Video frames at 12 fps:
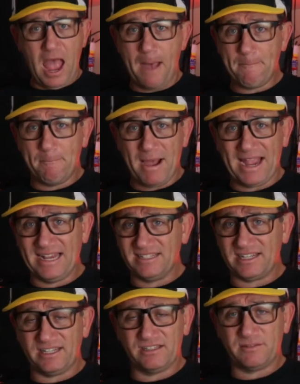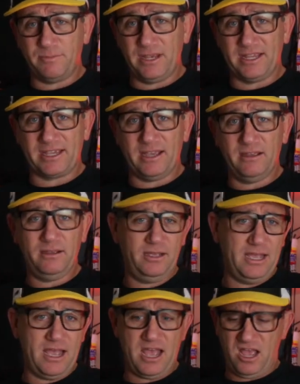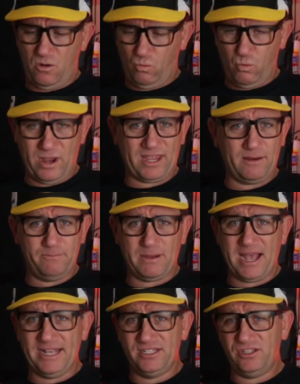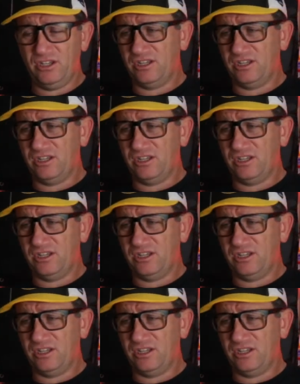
Amazing speaker, wicked bass,